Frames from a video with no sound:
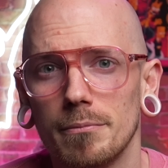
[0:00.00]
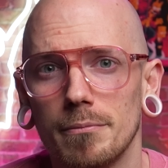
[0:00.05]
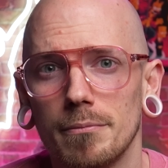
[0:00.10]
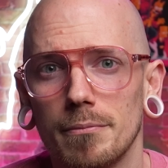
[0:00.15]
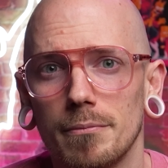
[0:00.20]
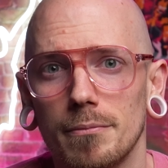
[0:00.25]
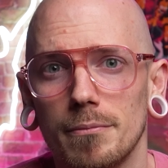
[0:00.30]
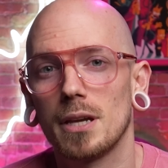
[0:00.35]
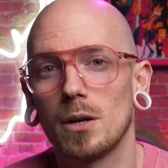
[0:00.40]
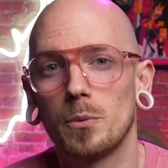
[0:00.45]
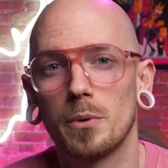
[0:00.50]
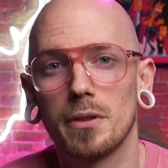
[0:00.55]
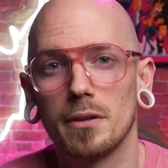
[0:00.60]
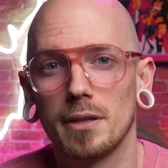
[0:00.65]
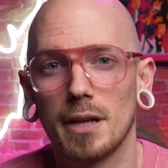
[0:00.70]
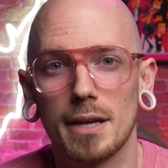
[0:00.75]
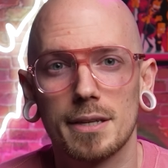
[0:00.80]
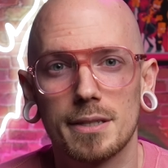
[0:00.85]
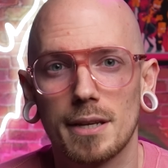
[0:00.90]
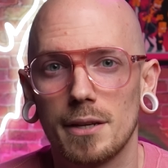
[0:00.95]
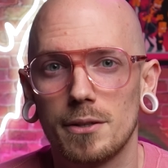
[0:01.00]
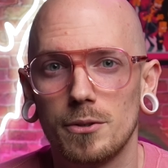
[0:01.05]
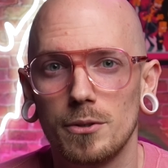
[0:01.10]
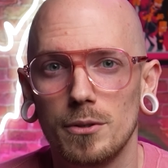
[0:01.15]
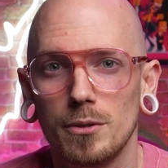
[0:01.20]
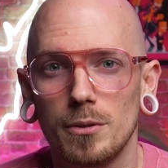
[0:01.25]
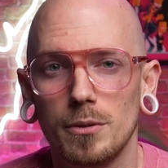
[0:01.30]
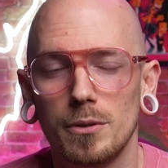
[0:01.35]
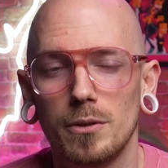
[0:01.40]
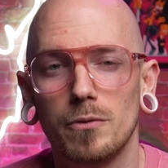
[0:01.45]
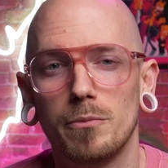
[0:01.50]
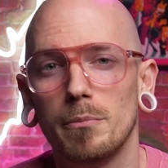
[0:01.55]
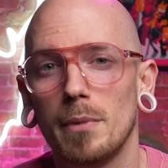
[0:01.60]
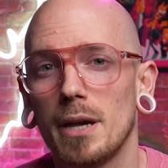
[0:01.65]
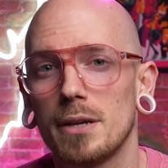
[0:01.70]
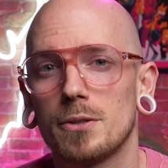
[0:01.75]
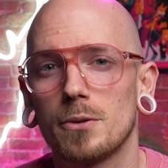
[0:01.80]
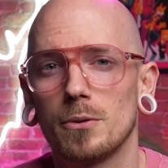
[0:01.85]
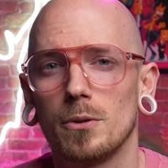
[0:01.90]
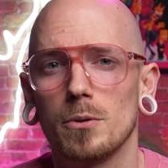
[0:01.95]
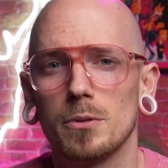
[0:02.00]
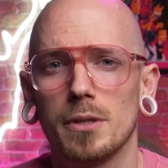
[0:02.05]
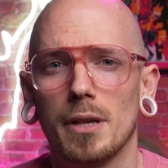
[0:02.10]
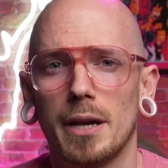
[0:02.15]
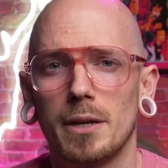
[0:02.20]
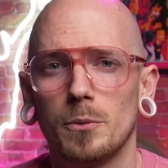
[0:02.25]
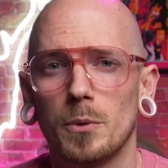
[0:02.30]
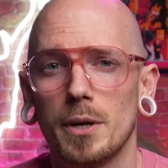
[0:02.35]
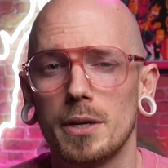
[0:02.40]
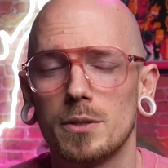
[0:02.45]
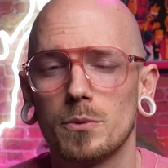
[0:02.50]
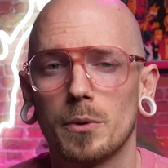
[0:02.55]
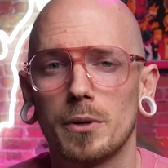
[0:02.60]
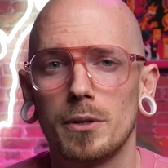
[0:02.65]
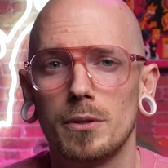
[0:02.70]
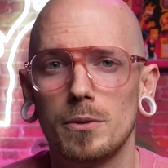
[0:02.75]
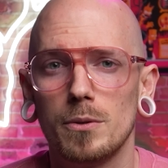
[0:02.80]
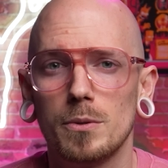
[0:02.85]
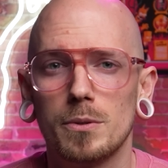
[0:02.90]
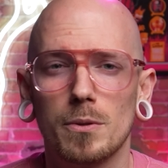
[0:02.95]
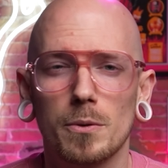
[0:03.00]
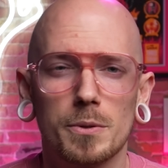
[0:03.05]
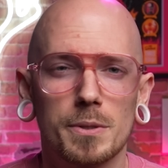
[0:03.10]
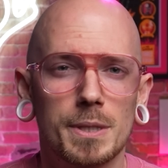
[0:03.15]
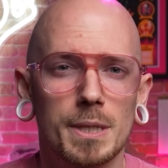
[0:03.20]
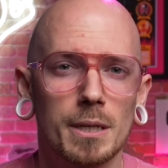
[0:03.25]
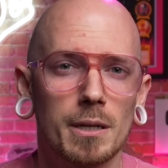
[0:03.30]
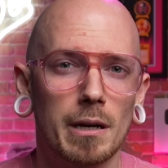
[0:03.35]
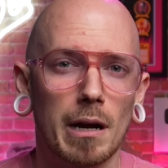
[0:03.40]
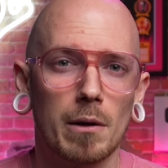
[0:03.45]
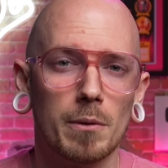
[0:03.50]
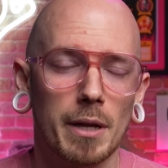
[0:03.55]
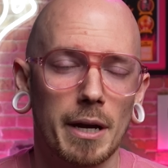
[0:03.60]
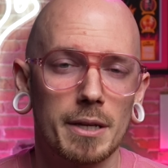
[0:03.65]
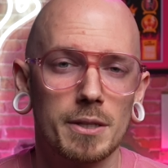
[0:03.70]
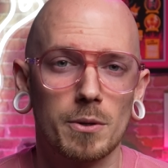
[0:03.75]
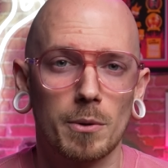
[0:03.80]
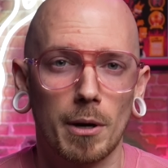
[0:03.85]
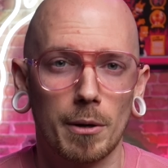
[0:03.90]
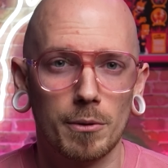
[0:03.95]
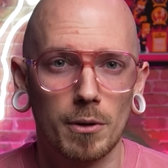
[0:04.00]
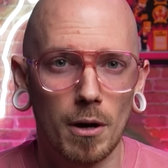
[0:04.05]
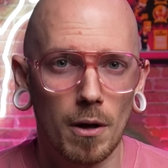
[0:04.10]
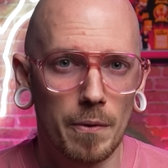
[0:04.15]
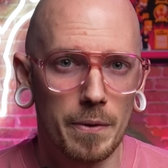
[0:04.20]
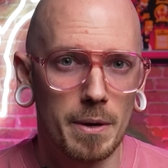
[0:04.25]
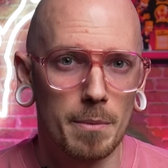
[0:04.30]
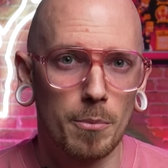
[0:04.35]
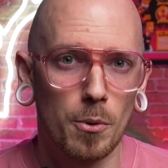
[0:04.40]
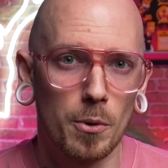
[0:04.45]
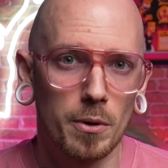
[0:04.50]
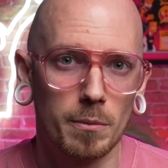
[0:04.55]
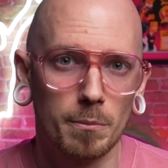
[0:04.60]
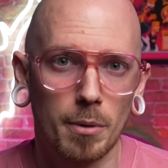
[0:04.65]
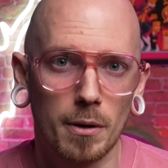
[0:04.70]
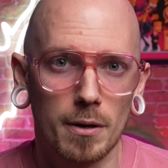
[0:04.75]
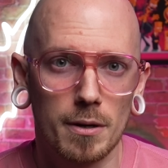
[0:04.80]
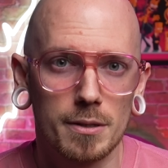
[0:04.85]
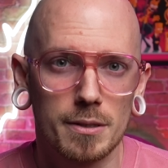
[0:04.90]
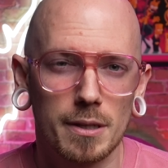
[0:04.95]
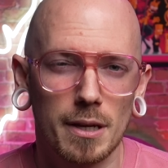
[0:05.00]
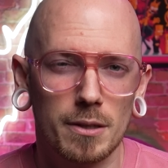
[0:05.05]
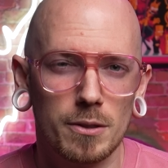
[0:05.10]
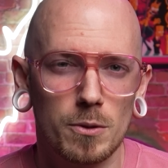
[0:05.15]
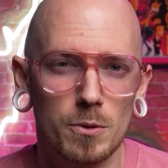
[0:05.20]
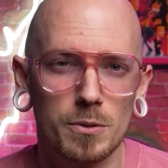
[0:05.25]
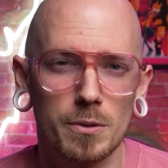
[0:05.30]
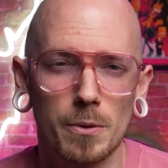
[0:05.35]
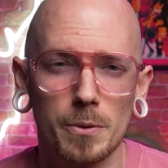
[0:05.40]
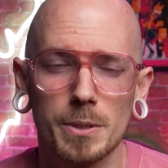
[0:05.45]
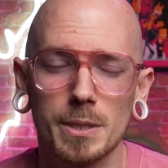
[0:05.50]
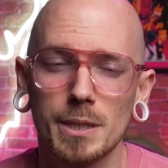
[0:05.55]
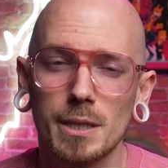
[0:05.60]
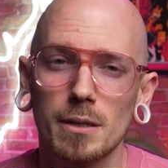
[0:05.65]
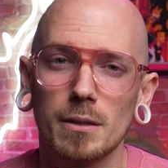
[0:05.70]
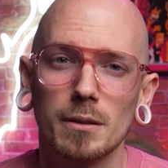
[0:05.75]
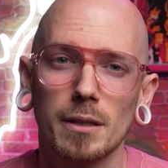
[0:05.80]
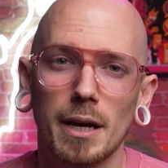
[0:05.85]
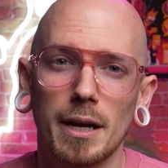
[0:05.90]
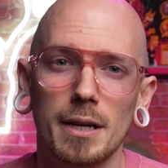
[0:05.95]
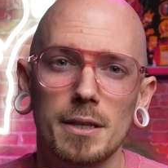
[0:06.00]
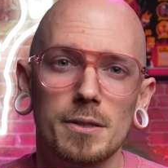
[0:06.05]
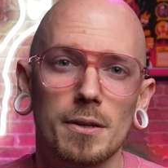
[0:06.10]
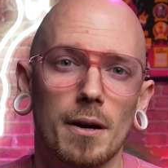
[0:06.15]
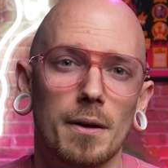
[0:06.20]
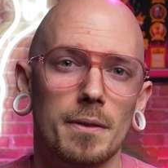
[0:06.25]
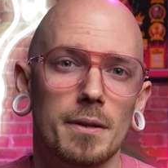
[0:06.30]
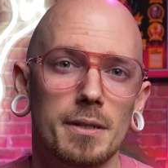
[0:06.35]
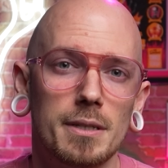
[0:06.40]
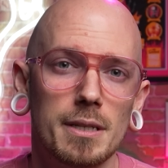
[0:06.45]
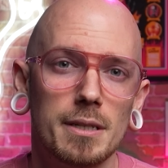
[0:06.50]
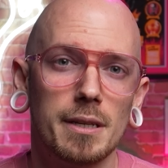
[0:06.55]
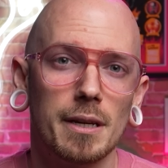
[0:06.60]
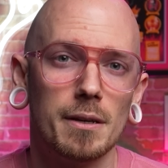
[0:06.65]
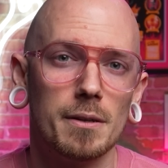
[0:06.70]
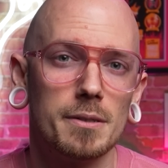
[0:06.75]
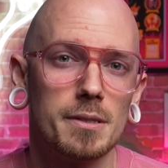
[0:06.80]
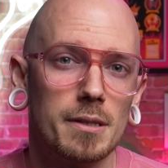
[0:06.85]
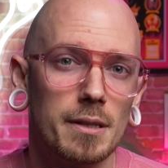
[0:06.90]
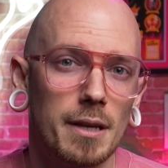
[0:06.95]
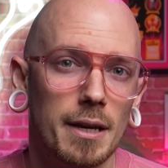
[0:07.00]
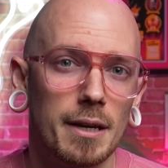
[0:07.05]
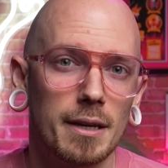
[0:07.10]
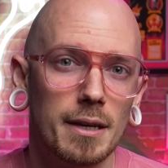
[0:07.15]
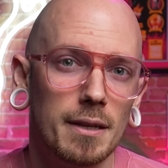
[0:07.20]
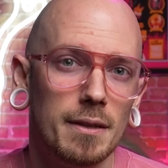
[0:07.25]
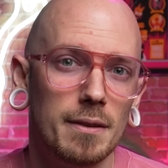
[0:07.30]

And just like with the last tattoo, you've mastered those line weights where you use those thicker outlines around all the important parts and use those thinner lines on the details, like